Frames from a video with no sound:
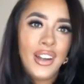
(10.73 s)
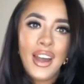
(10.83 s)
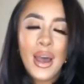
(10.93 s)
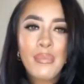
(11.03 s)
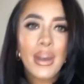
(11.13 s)

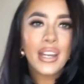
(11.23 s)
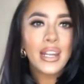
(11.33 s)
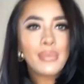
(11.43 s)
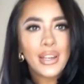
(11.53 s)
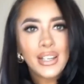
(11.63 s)
My name
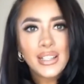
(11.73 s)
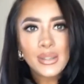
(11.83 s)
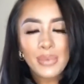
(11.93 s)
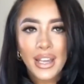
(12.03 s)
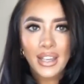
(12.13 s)
is
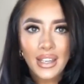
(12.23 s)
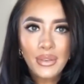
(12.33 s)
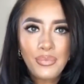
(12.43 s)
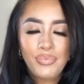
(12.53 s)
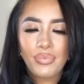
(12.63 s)
Megan.
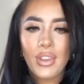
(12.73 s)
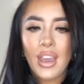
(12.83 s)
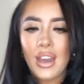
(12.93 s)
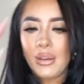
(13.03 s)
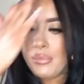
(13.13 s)

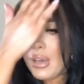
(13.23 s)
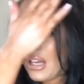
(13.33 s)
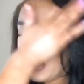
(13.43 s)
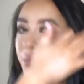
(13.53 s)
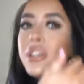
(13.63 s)
I
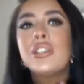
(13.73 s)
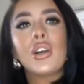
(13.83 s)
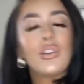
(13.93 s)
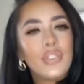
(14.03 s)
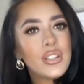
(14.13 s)
just want to start
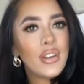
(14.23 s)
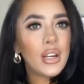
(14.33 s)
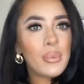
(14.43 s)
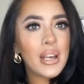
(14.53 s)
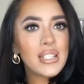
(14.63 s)
off this video
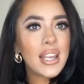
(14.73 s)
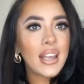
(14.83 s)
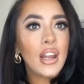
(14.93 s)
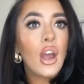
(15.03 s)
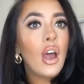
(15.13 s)
by saying
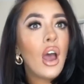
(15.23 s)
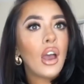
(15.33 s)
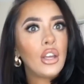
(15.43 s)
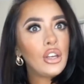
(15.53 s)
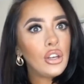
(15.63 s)
a
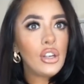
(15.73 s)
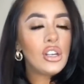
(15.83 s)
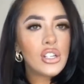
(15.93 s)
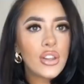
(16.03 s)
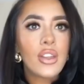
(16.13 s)
huge
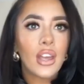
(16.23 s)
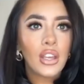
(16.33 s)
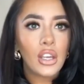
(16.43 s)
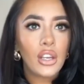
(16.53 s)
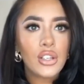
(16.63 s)
thank
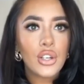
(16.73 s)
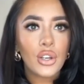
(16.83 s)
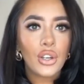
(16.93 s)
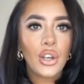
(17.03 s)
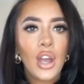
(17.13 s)
you
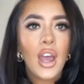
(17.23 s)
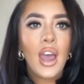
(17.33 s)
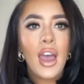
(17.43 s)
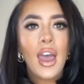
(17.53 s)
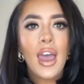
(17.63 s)
to
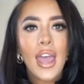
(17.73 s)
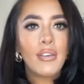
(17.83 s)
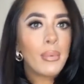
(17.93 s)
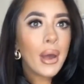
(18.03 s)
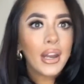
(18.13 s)

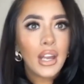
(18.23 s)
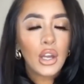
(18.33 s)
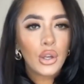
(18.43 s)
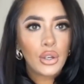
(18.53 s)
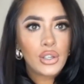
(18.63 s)
everybody
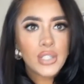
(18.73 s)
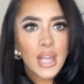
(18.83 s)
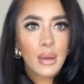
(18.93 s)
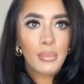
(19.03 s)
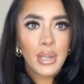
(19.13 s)
who
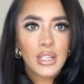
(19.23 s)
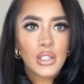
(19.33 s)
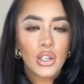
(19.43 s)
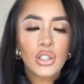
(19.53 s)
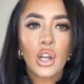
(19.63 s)
sent me
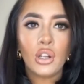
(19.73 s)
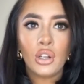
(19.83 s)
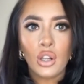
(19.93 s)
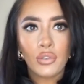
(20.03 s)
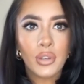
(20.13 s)
such
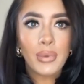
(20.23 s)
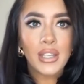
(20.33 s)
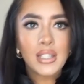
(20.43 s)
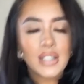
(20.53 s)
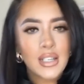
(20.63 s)
lovely
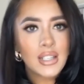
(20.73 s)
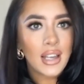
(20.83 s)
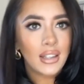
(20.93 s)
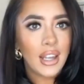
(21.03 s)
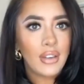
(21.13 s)
messages and
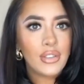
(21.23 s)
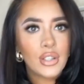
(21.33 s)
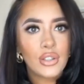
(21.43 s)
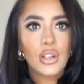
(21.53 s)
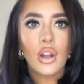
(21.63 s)
left
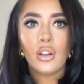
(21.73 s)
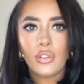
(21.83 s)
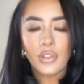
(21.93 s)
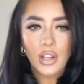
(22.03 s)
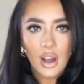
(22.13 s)
such
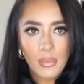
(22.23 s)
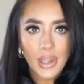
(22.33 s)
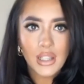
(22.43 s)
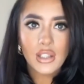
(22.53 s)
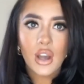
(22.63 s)
lovely comments